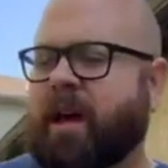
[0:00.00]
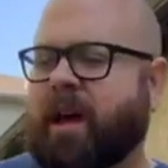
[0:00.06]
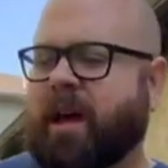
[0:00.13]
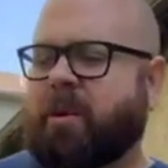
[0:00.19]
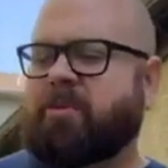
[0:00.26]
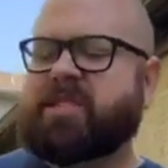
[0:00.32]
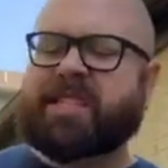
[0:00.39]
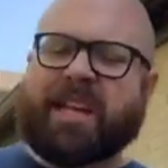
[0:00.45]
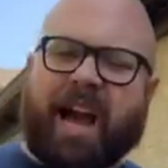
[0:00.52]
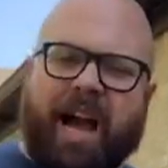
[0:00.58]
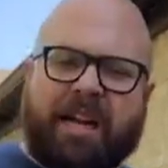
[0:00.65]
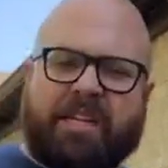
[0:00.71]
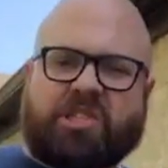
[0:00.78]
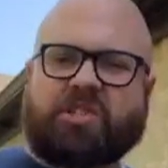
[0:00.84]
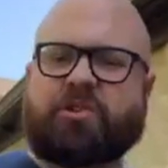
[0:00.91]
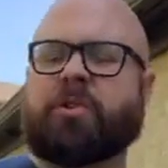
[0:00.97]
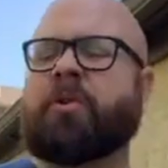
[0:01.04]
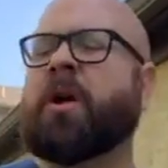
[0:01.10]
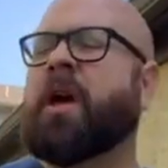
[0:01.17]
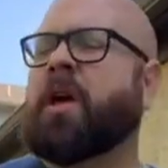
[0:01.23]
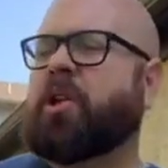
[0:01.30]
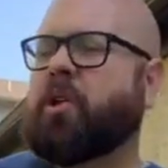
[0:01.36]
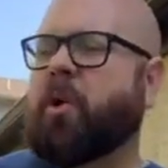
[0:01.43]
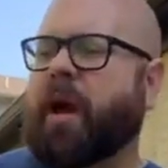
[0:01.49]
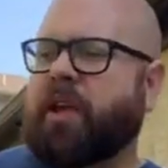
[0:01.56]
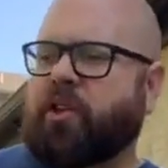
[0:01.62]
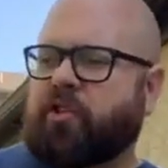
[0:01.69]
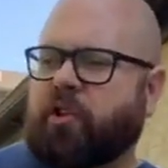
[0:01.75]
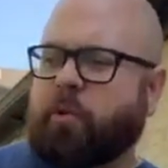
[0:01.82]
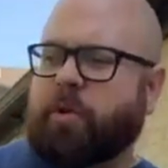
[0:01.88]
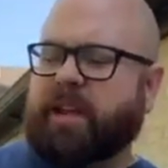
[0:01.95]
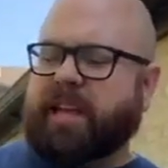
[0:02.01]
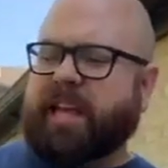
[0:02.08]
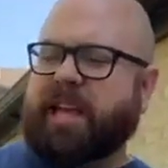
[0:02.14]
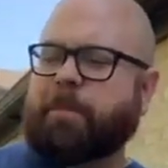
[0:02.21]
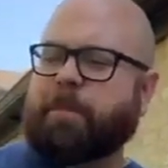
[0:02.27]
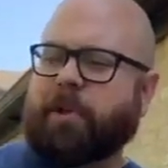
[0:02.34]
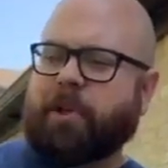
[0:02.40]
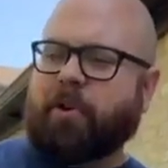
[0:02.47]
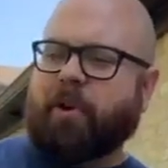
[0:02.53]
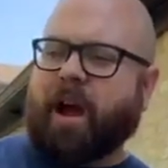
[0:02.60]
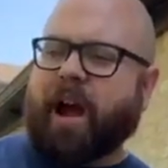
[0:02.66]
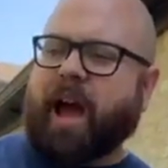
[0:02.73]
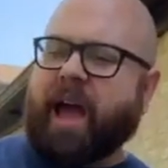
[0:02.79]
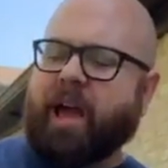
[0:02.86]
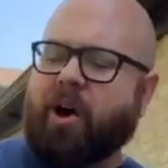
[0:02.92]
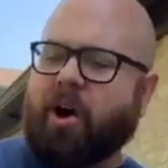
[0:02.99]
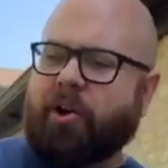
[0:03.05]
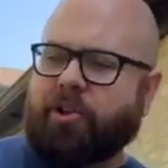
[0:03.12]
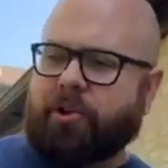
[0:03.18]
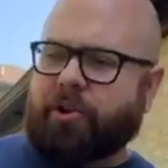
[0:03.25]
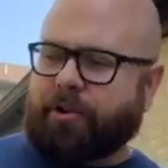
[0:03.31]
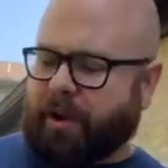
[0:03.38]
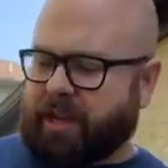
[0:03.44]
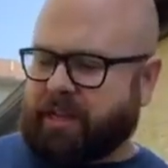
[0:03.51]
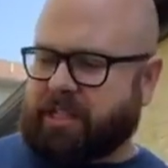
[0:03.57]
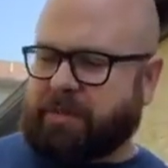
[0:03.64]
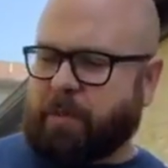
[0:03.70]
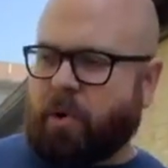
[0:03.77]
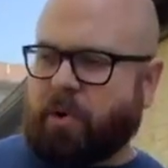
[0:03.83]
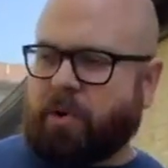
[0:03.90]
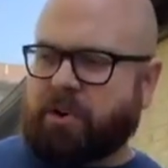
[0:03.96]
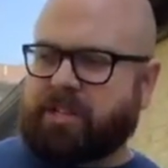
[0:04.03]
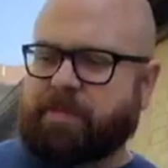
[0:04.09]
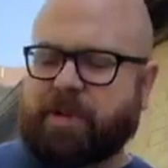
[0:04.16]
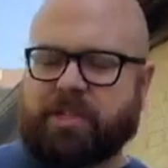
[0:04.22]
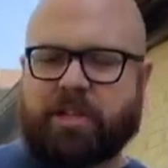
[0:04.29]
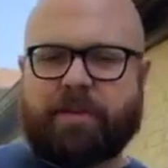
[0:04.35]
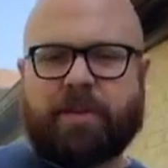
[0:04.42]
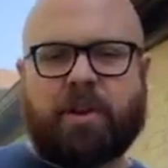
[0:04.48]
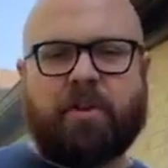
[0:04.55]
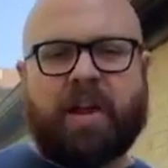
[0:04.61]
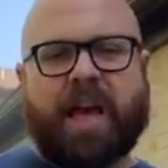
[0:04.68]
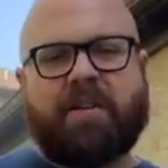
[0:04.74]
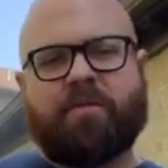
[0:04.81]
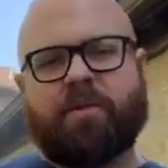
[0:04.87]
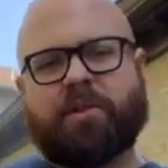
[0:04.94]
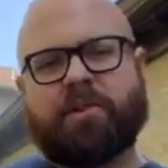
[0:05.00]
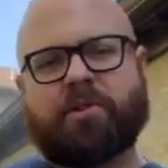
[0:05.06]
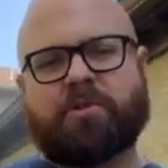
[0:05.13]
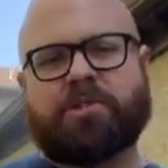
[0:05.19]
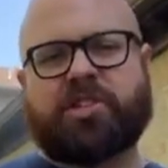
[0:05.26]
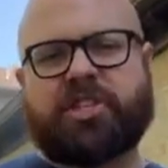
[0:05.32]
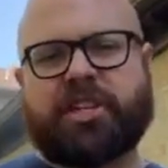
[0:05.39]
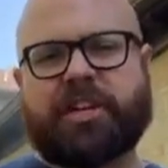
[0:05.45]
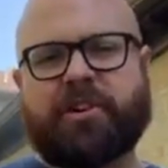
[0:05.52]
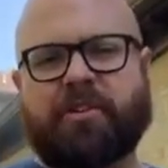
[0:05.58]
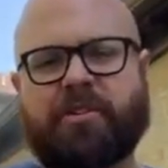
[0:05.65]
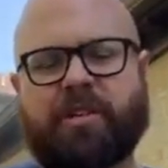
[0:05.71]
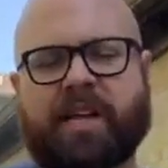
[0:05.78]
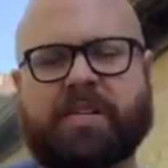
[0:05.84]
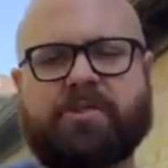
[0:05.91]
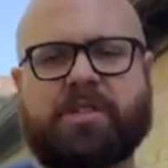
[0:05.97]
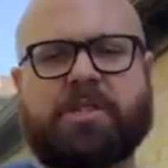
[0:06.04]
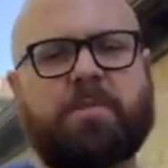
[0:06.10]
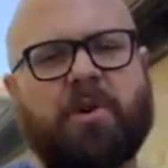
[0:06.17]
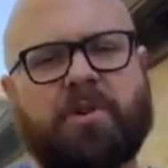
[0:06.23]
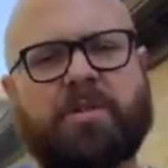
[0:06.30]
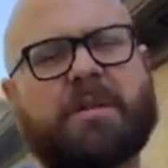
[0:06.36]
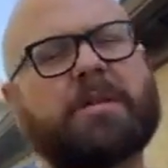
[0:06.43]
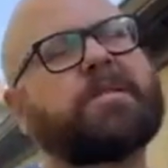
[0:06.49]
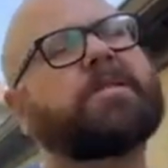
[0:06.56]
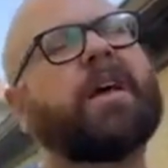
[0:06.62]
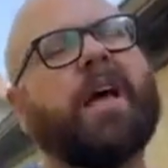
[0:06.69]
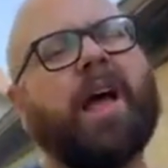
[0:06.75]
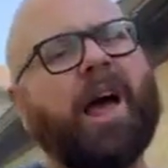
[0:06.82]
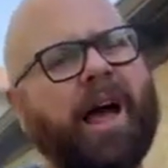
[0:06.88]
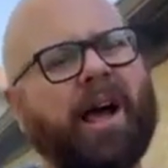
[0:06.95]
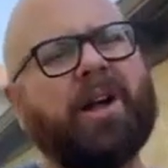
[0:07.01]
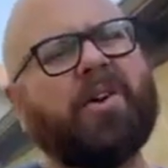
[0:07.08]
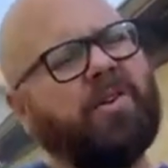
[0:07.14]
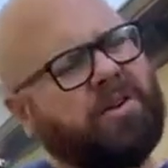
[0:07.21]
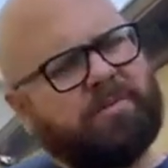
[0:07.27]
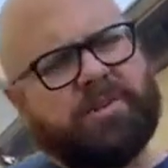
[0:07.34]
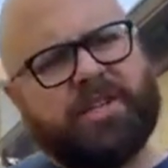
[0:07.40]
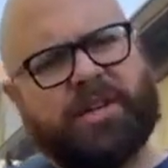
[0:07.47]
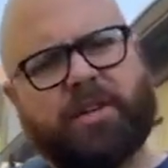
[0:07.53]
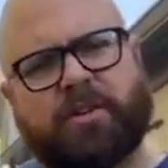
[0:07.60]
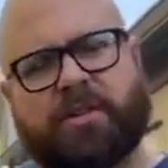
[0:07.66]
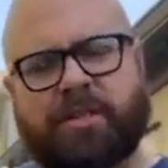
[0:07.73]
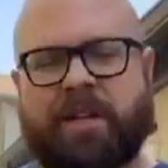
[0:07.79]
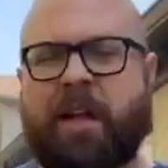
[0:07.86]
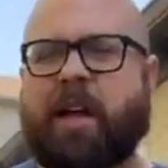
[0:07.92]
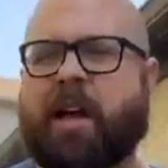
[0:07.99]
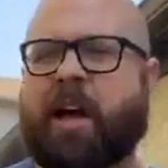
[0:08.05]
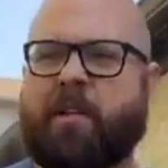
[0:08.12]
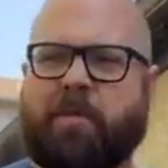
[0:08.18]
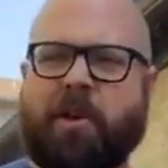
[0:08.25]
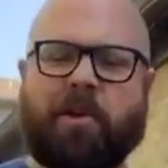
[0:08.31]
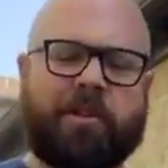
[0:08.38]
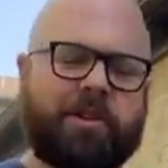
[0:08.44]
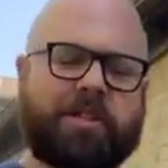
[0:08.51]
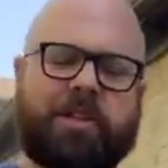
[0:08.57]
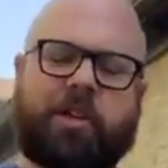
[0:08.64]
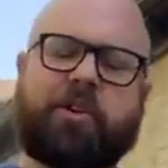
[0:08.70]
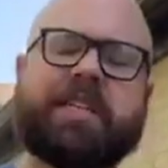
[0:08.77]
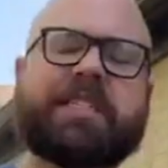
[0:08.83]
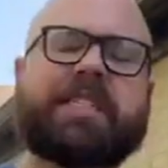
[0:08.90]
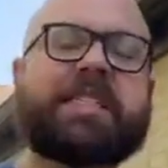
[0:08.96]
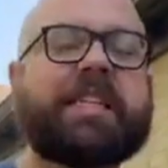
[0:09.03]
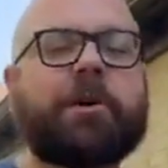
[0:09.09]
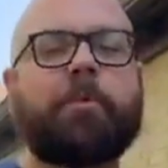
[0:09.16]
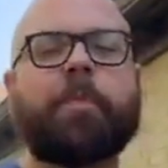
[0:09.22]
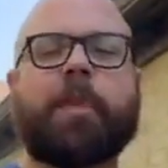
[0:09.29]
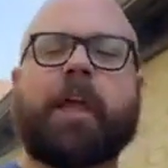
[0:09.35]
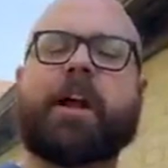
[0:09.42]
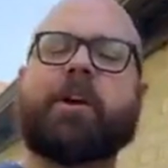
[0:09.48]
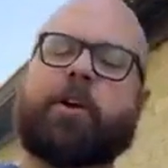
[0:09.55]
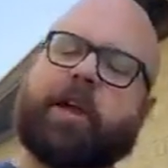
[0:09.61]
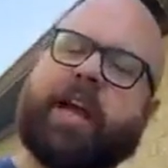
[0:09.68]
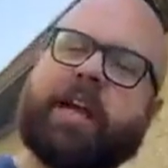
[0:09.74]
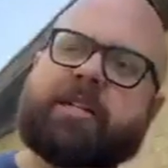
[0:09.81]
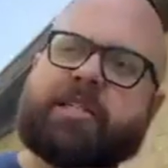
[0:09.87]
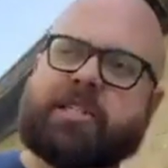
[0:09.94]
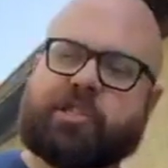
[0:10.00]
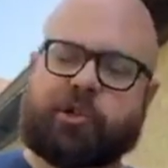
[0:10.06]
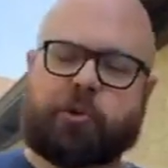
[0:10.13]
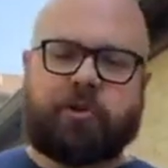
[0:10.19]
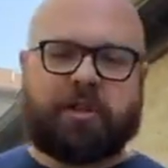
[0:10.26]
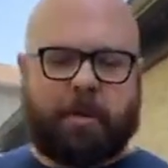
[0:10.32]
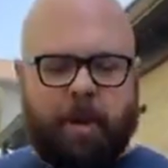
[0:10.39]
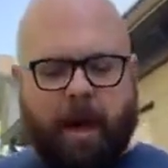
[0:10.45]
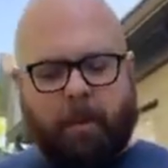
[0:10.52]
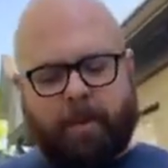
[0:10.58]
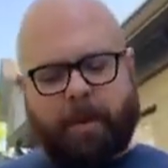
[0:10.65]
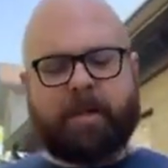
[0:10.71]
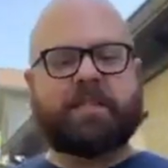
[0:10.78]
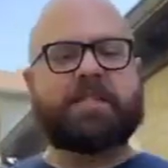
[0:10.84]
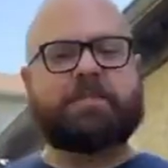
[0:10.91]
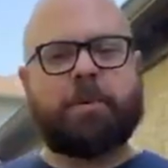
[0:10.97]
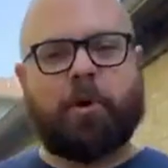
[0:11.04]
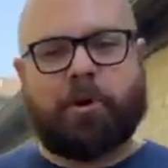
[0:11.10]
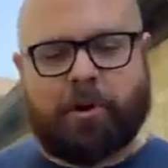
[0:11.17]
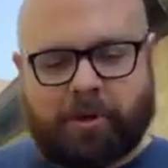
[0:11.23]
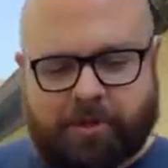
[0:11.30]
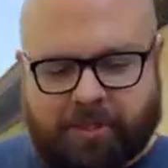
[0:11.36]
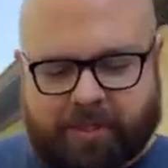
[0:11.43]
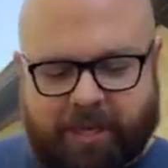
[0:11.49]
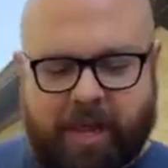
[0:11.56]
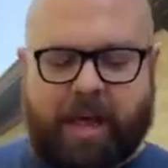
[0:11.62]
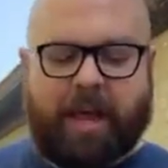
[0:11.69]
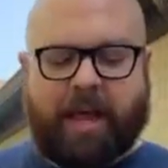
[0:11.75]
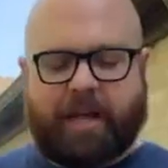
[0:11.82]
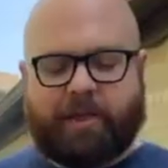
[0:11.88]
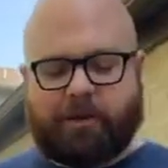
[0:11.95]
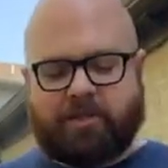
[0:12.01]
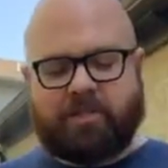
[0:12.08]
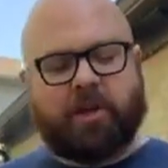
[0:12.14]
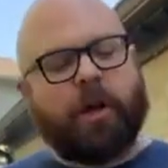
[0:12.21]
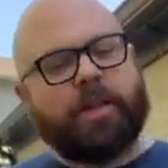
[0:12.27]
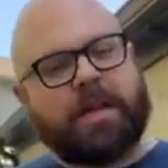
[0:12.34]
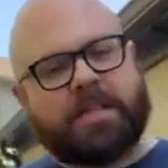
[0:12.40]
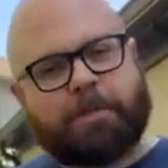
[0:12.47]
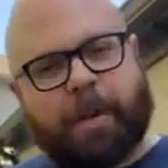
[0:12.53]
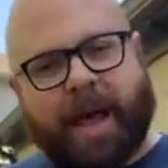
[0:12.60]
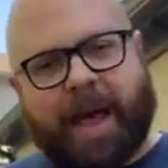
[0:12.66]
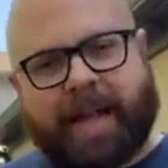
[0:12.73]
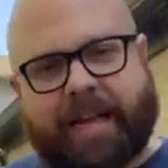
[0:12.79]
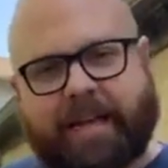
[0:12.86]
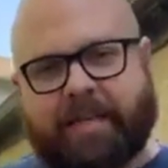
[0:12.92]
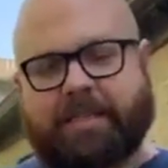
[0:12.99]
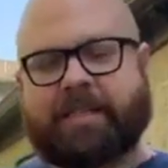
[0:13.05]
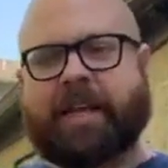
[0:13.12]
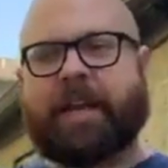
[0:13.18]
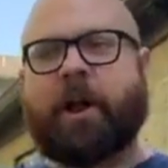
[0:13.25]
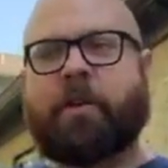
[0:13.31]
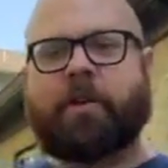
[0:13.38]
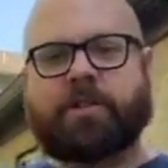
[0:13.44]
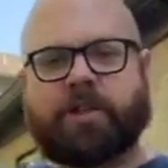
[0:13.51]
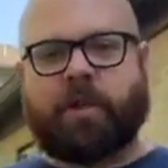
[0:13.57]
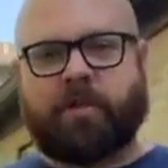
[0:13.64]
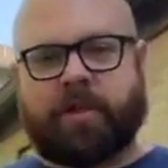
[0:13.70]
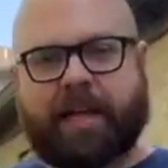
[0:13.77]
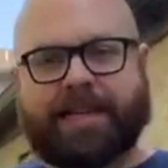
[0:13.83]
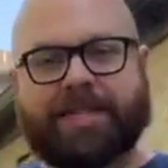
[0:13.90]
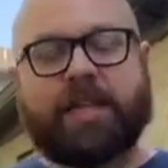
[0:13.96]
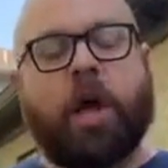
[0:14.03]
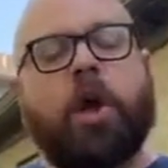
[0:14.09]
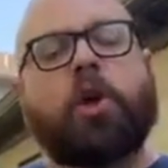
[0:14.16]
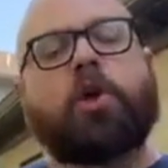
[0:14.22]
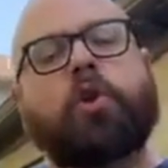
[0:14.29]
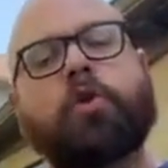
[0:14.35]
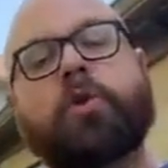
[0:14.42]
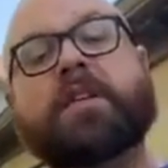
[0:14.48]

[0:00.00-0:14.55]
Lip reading: which is kind of true. You do want to keep your eye on your smoker, especially if you don't have one of those cheater electric smokers. I call them cheaters. No, you can still. Okay, here's the truth about pellet smokers and those sawdust packets and all those other things. You can